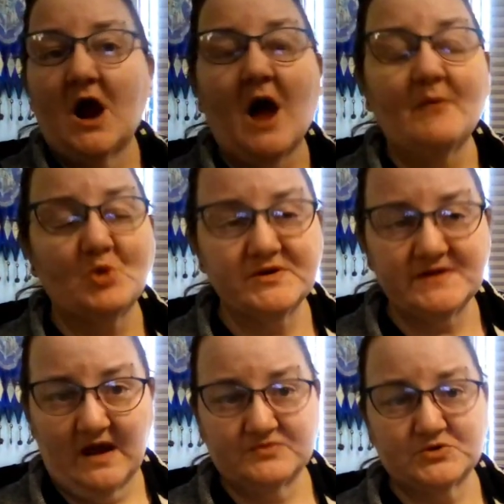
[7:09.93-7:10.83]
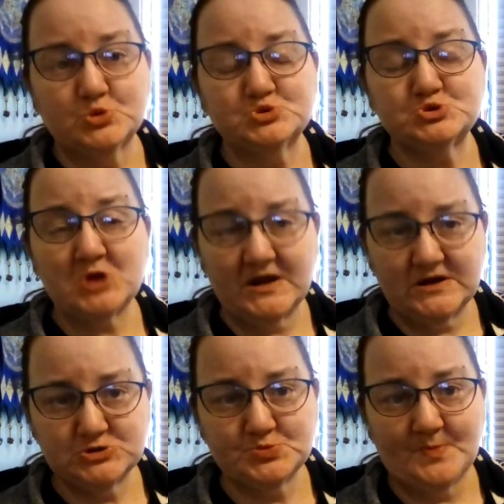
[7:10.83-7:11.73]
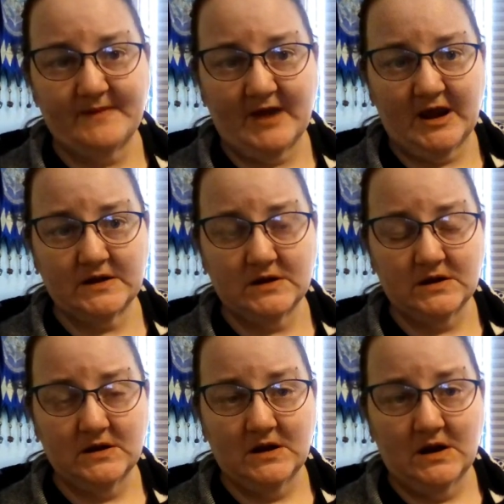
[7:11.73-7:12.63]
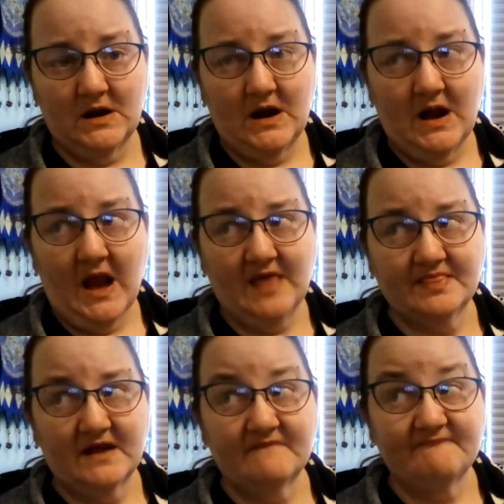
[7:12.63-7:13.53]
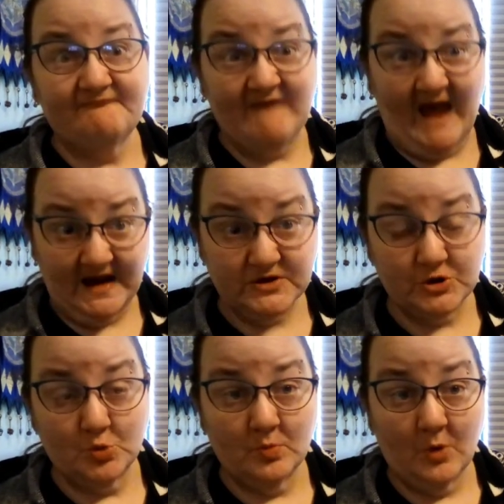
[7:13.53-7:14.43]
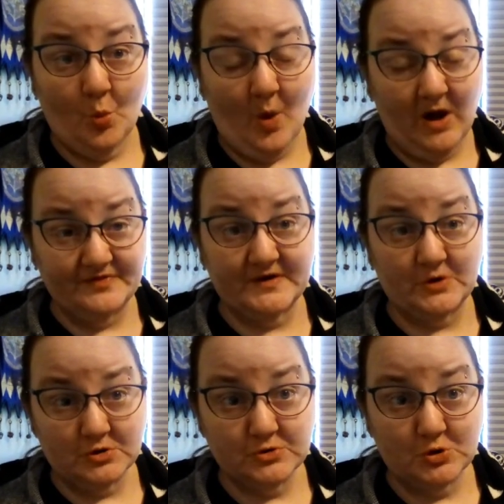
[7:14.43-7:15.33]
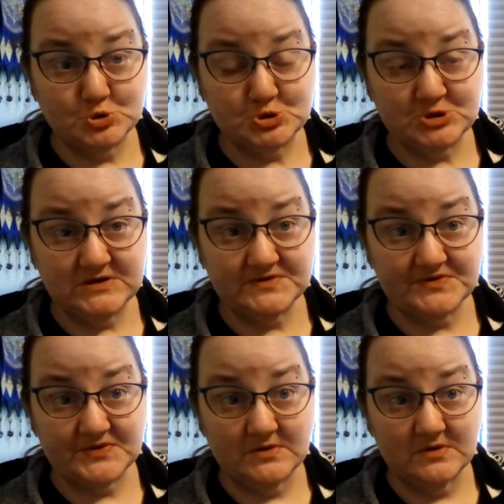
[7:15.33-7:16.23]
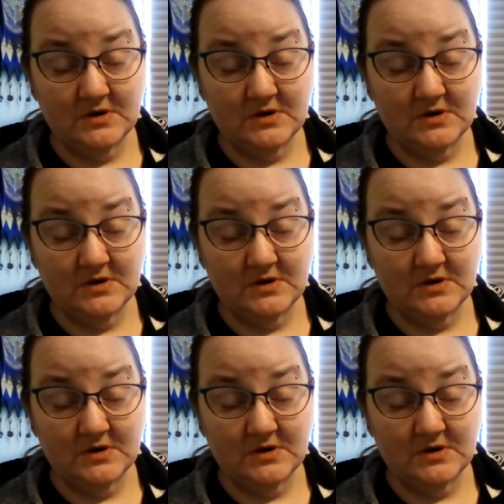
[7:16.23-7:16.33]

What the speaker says: I'm going to have to change my bed and then vacuum while there are no sheets.